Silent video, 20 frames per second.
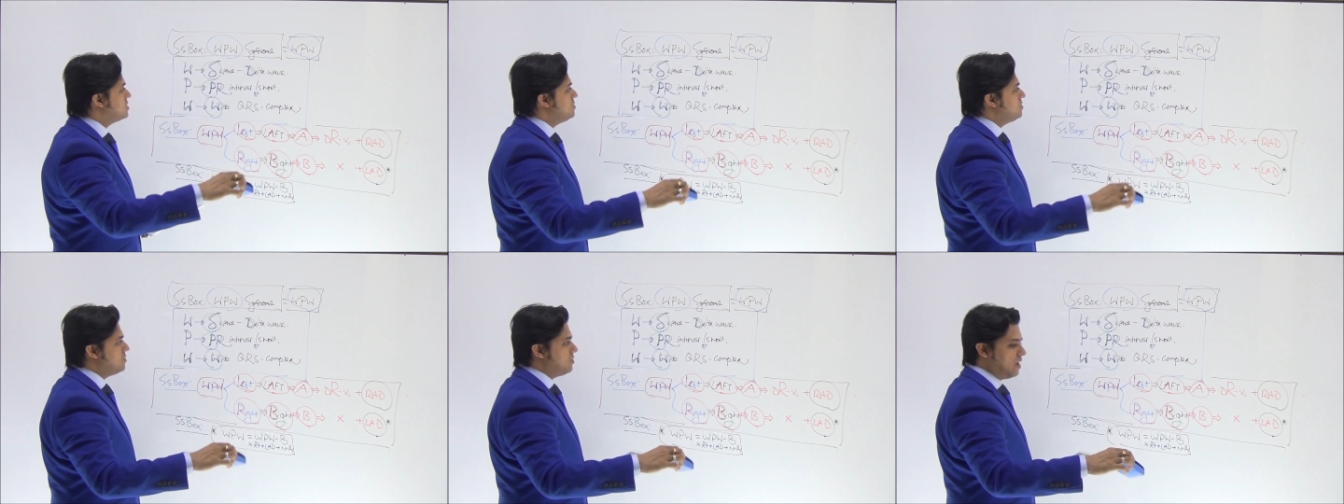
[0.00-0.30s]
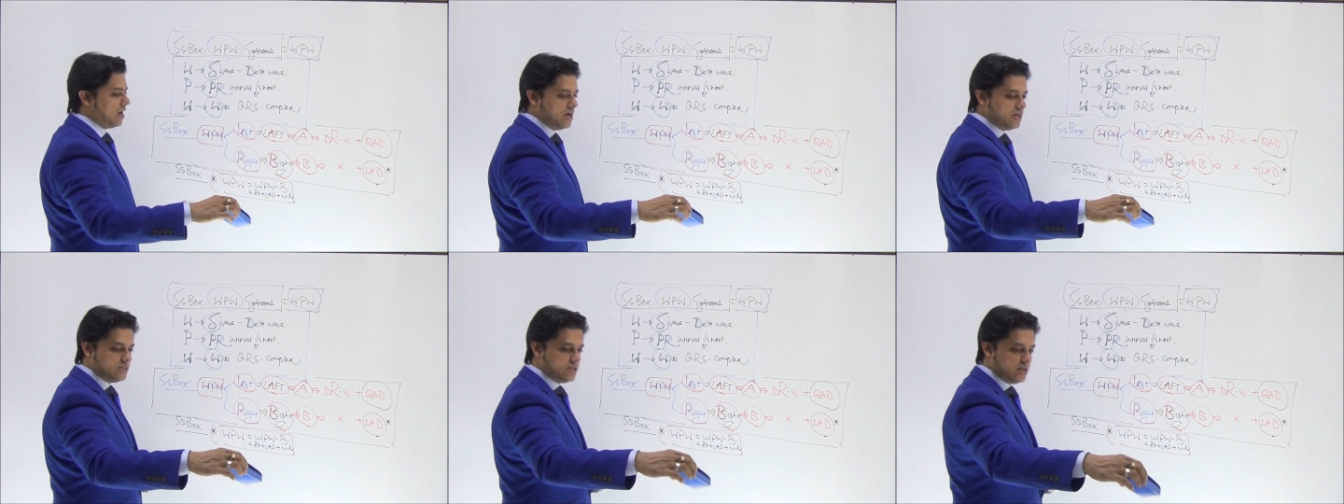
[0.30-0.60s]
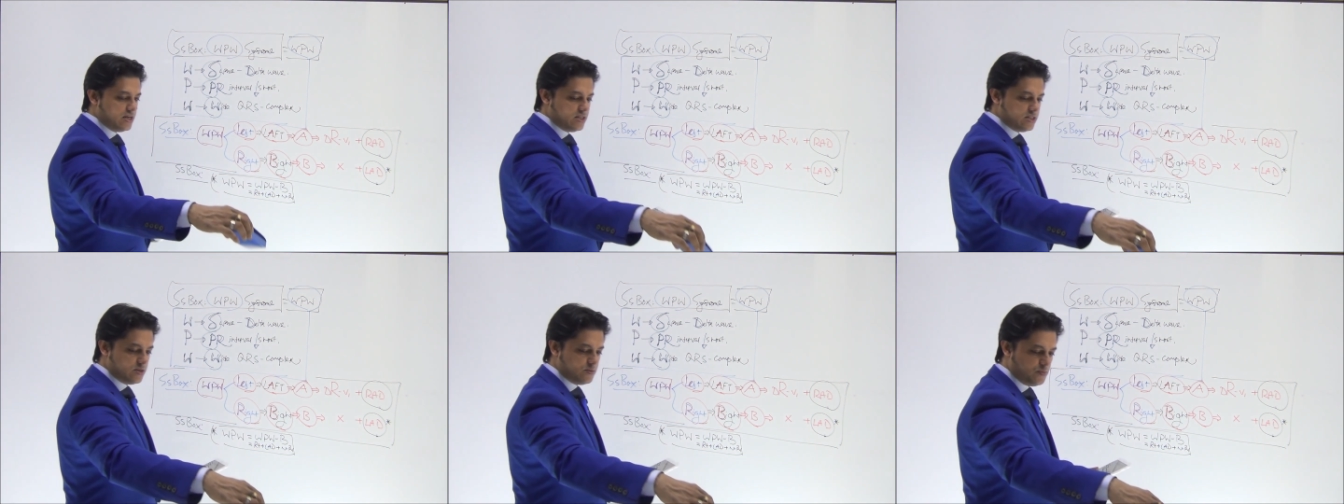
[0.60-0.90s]
to write
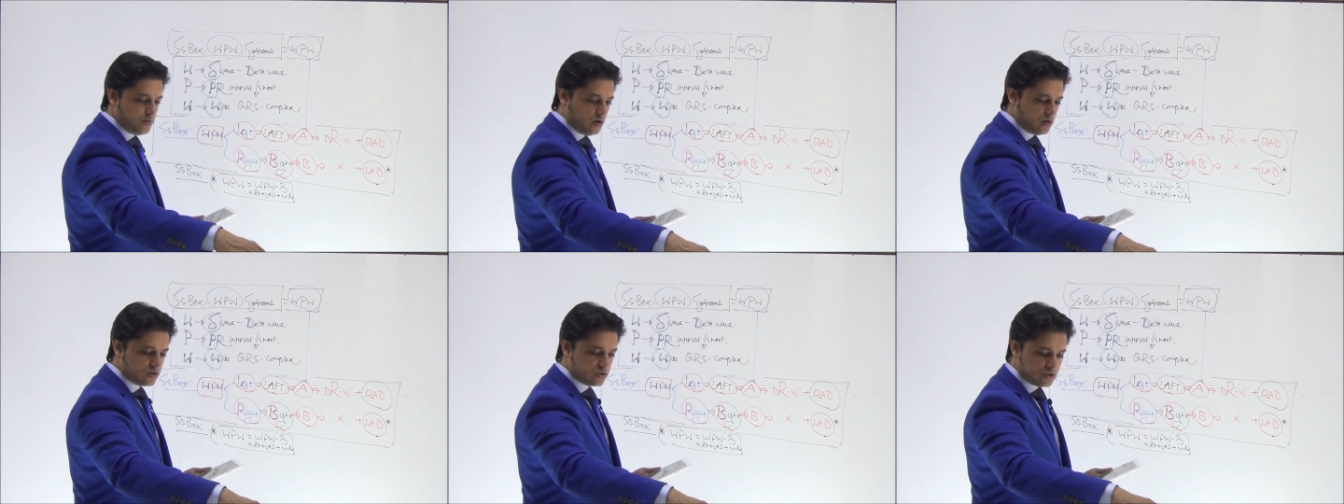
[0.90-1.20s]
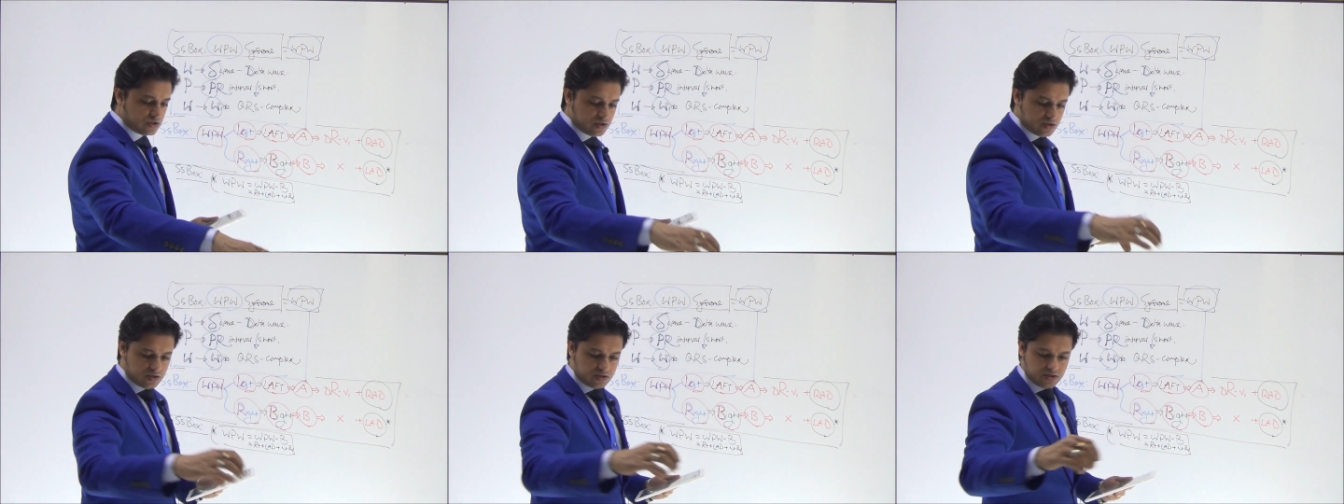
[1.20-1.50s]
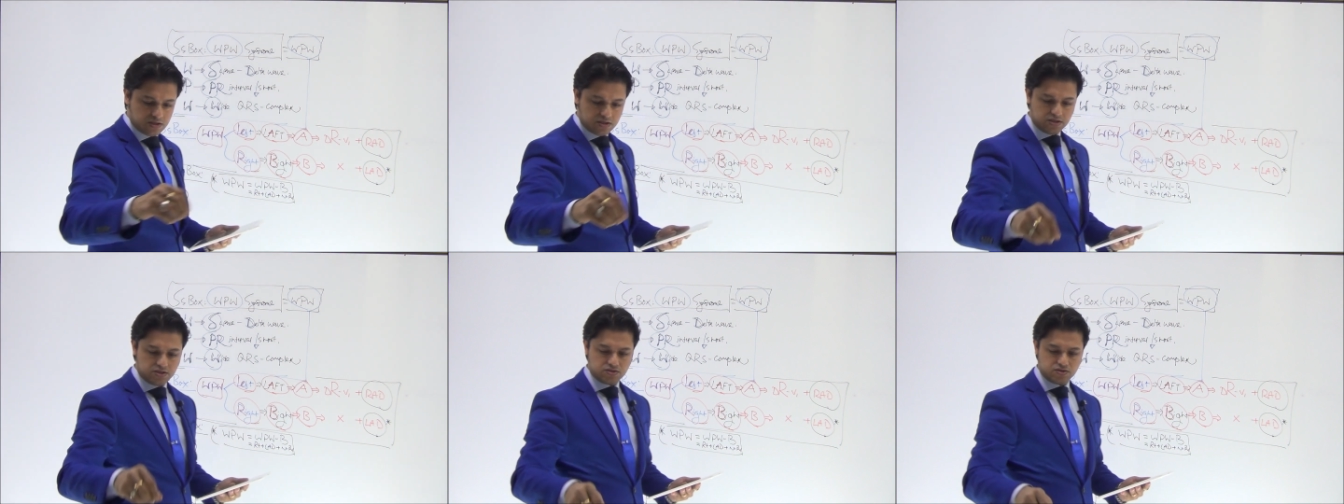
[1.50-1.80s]
another box.
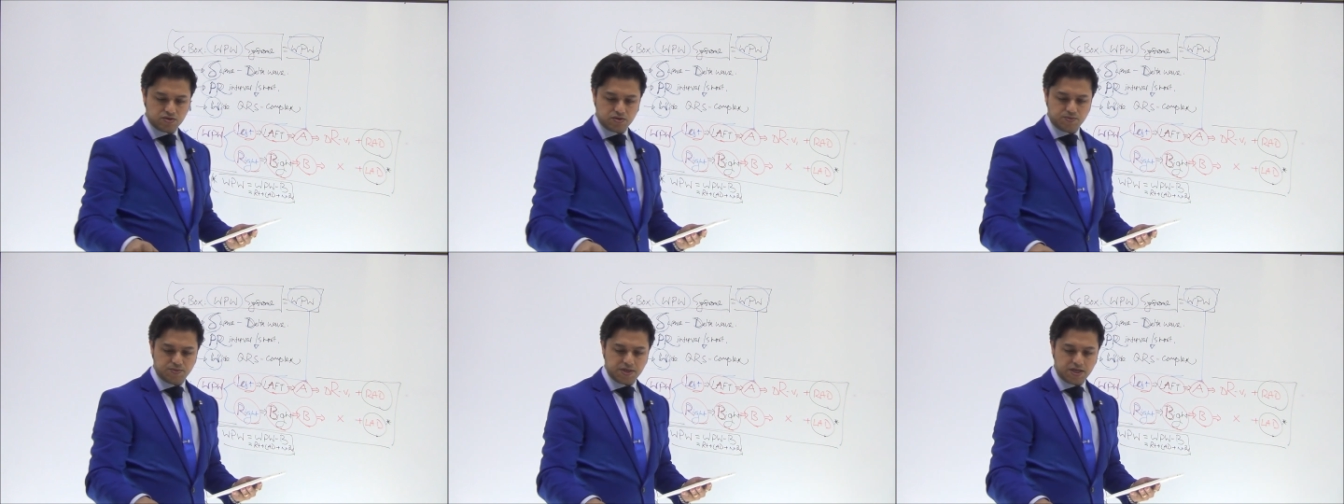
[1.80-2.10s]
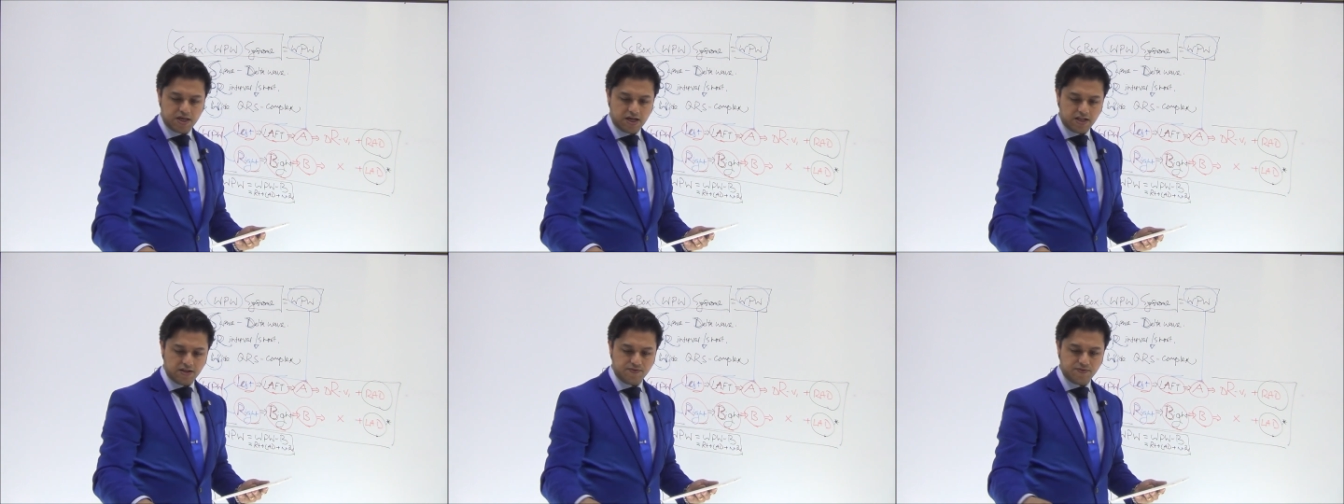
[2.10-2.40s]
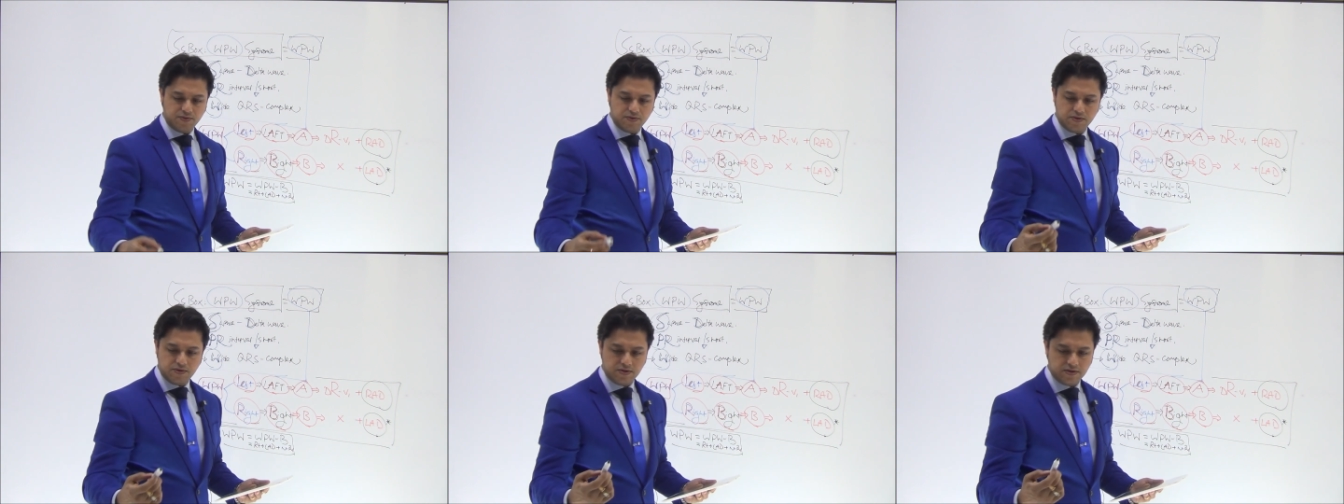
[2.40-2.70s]
It will be
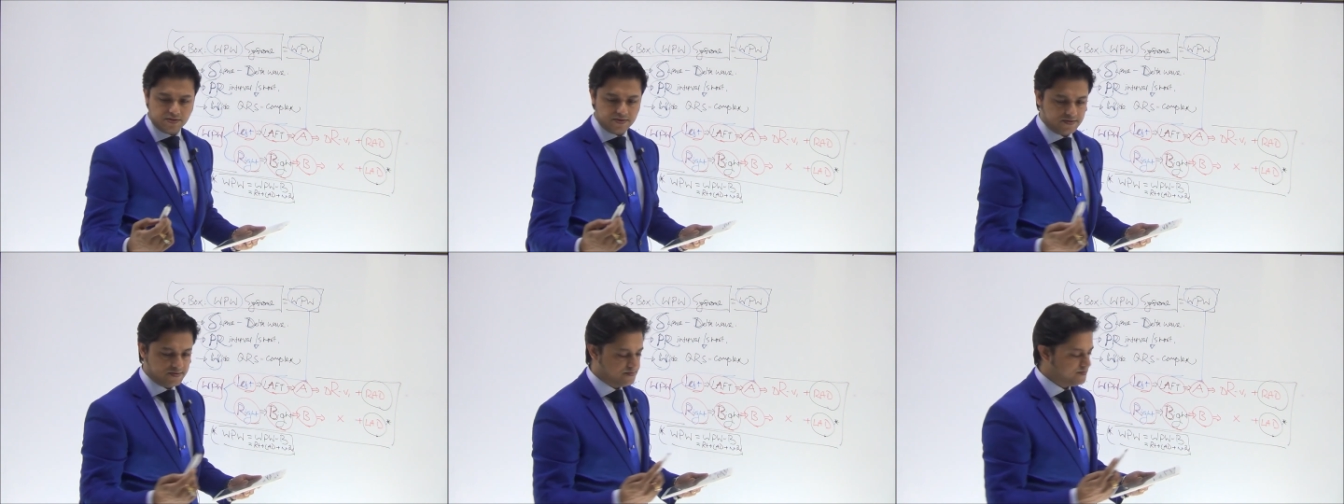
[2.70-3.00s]
helpful.